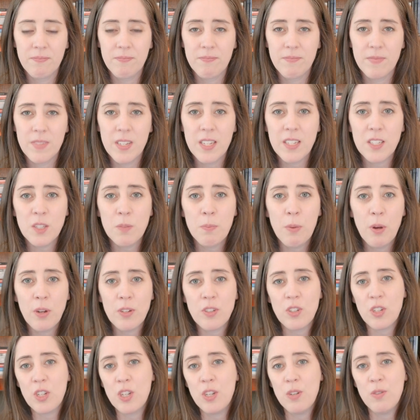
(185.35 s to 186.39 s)
This puts
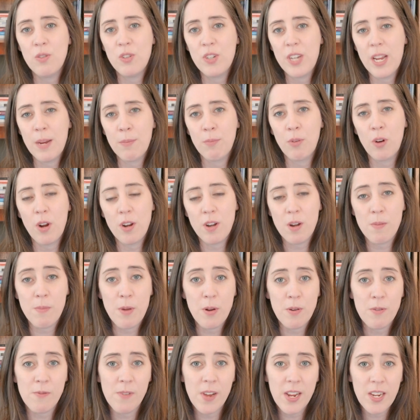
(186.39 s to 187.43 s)
a huge damper on our
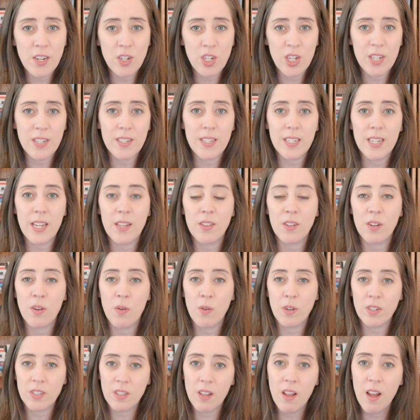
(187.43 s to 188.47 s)
motivation to get the
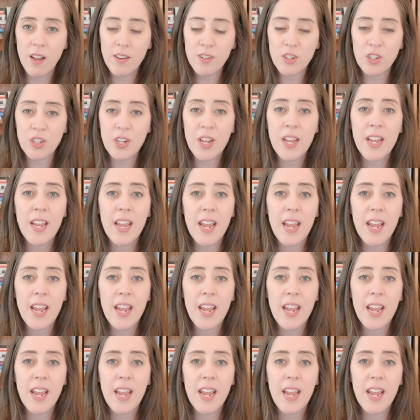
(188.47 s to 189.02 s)
course launched,